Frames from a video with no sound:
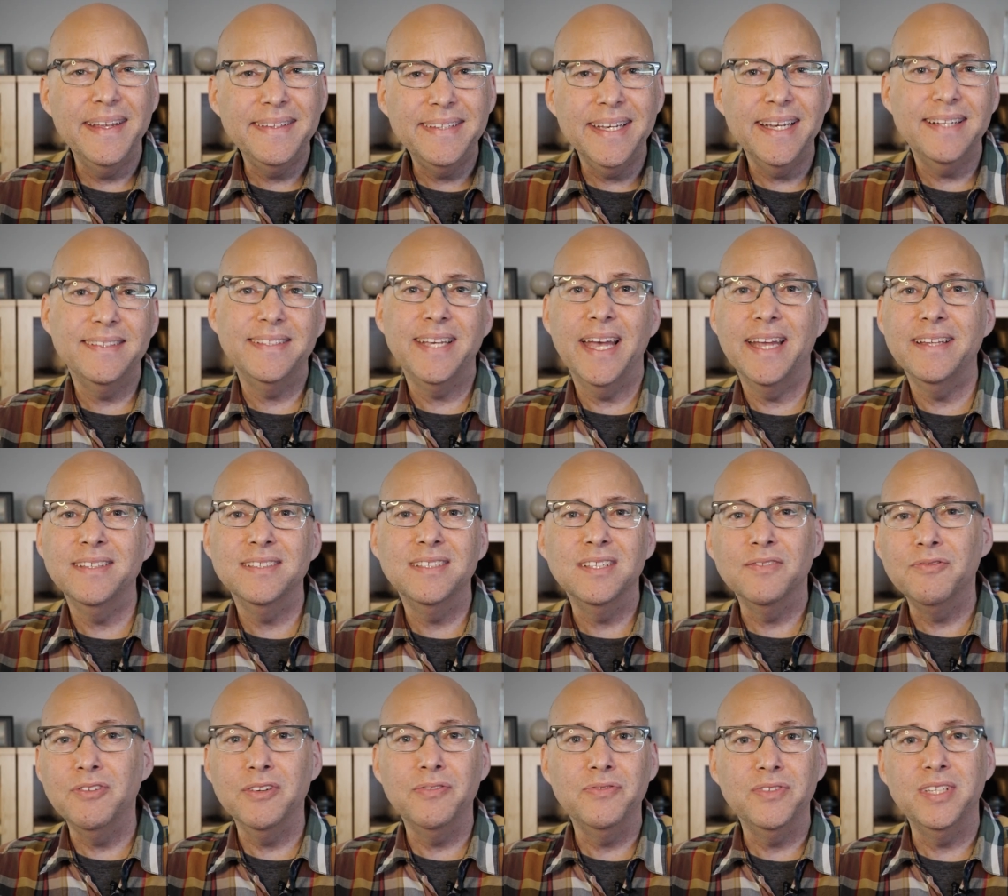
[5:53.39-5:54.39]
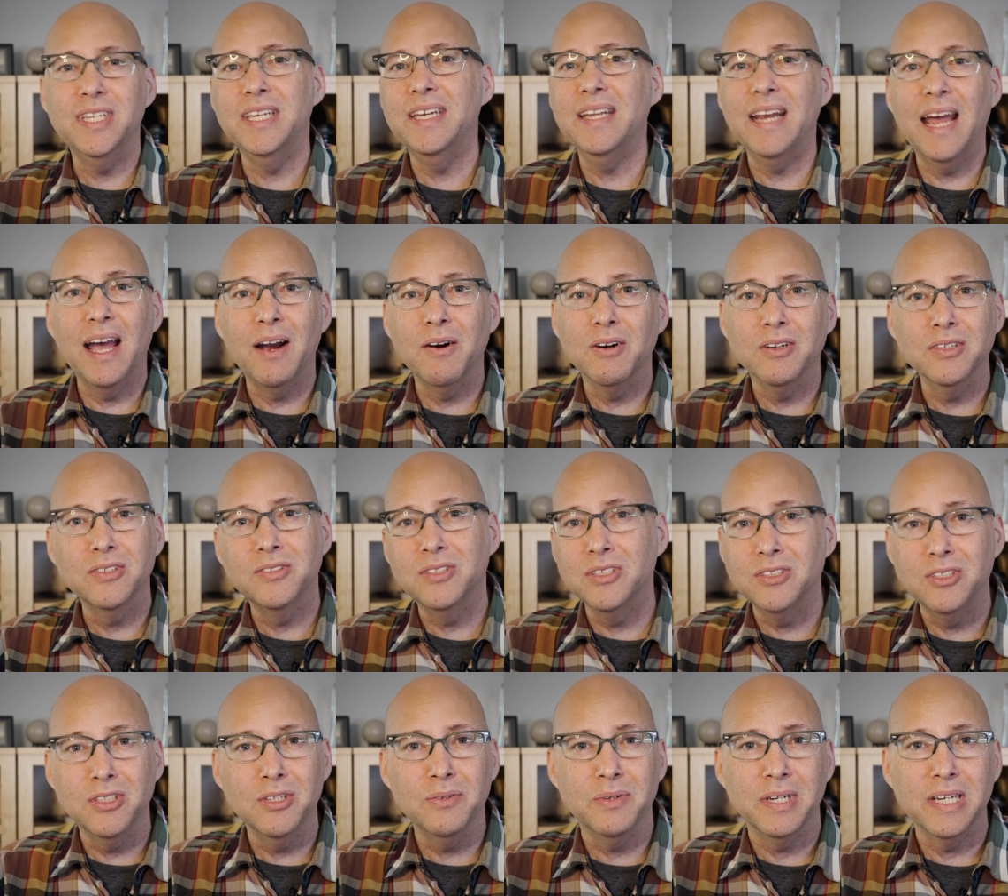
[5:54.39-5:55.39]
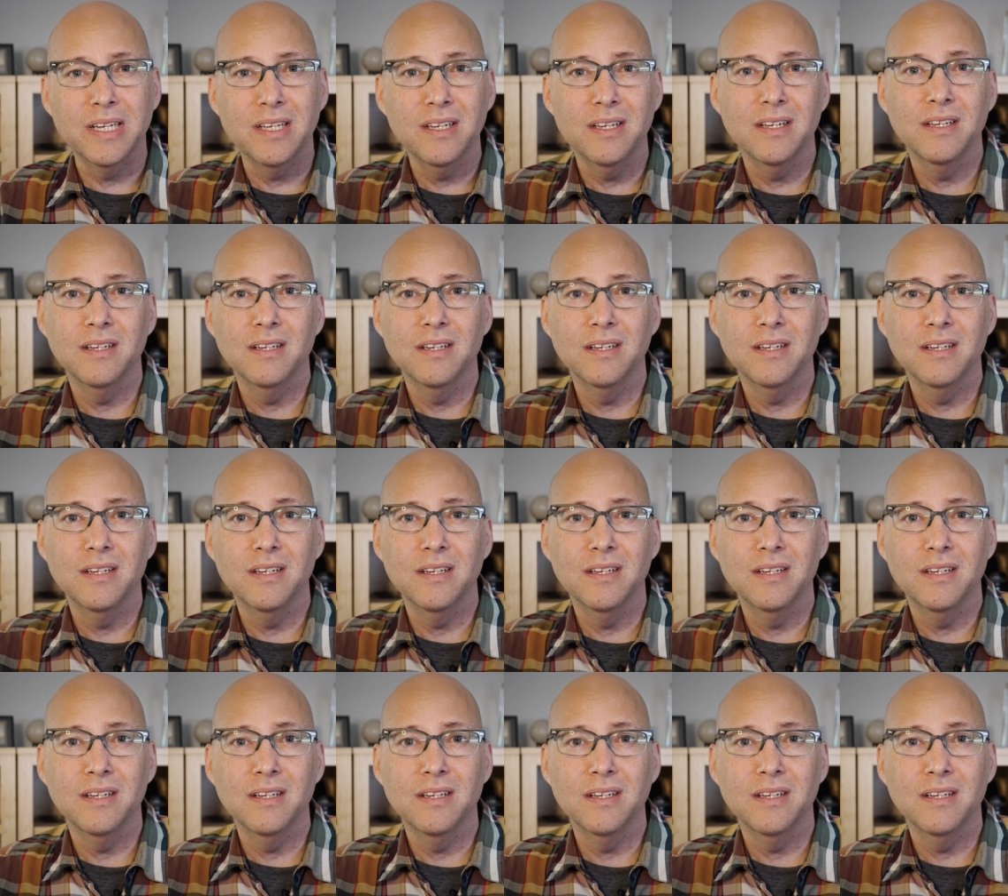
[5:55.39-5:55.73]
they take 10 to 15 hours to do it.